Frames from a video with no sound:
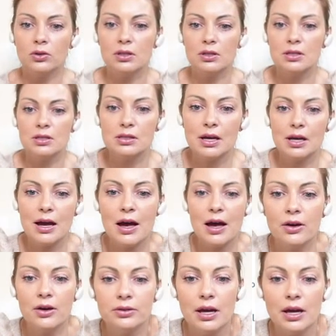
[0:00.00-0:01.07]
on
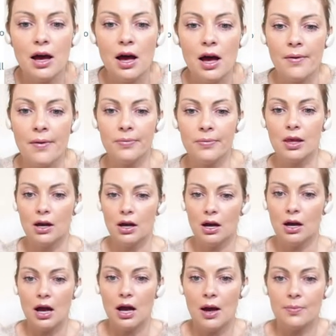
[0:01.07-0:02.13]
discount um,
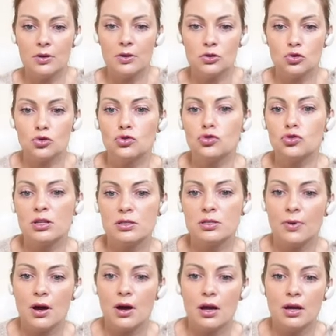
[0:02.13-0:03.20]
Amazon
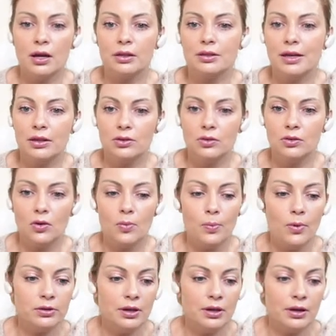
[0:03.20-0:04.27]
first product in
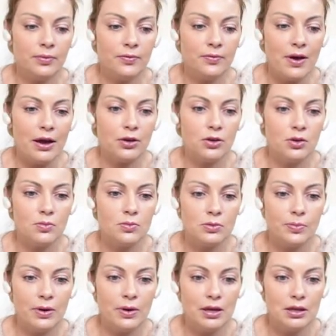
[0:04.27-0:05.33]
robotic
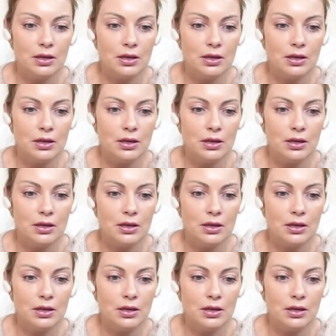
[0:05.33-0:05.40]
vacuums